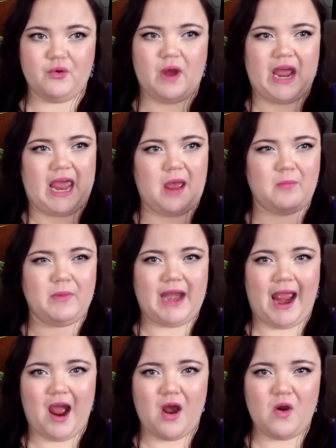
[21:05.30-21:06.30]
I am
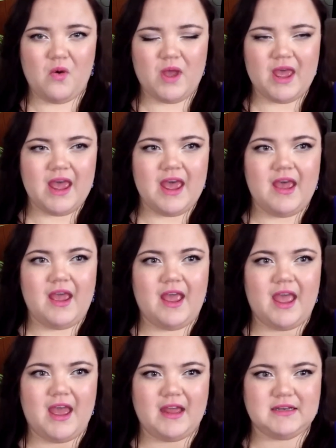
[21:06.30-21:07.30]
now
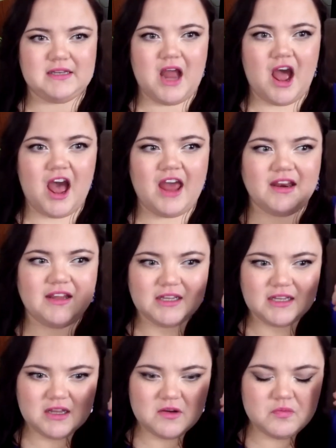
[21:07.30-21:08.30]
and not
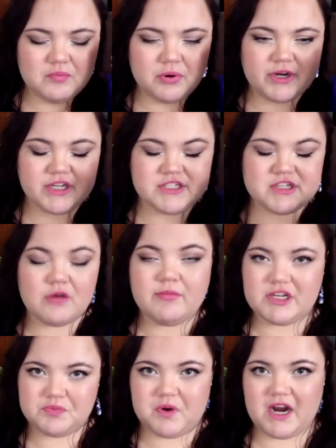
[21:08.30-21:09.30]
putting so
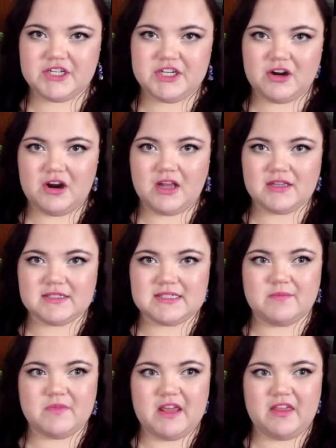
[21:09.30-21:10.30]
much pressure on
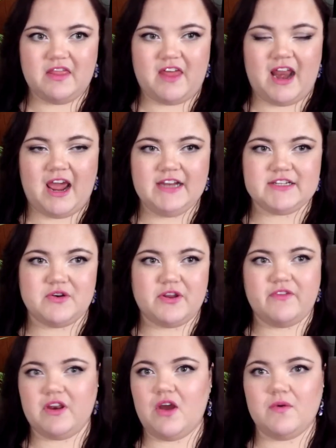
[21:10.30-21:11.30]
something that I don't even
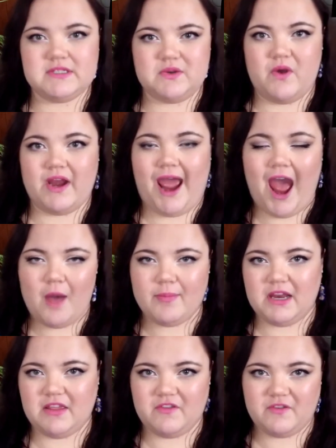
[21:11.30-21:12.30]
know is going to happen
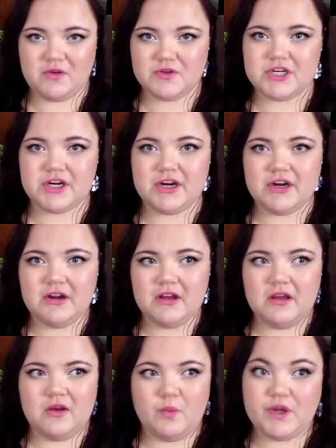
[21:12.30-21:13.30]
in the future,
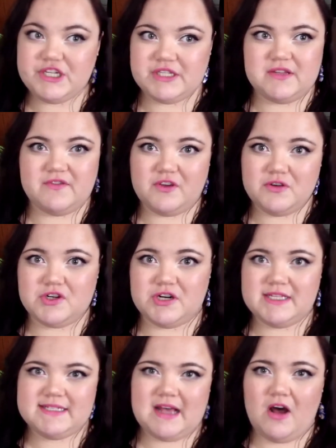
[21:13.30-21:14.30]
which is the future
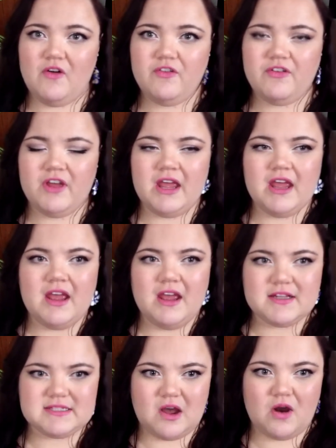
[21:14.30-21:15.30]
itself.
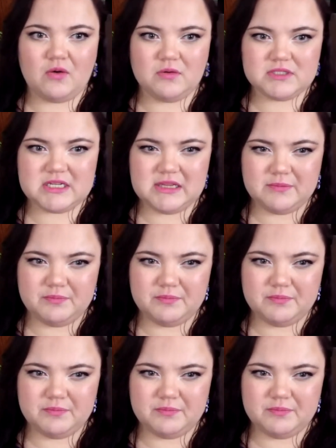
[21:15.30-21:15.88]
So to